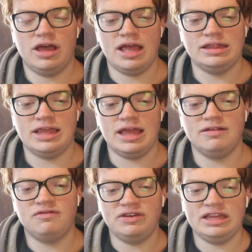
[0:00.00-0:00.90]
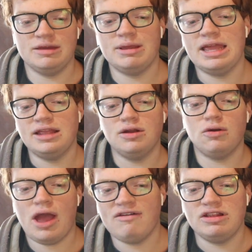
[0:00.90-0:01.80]
And then feed him and then
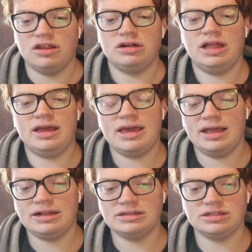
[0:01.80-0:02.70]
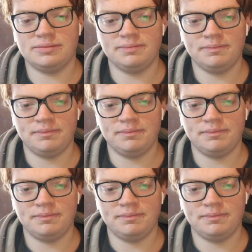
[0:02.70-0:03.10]
have another cataclysm?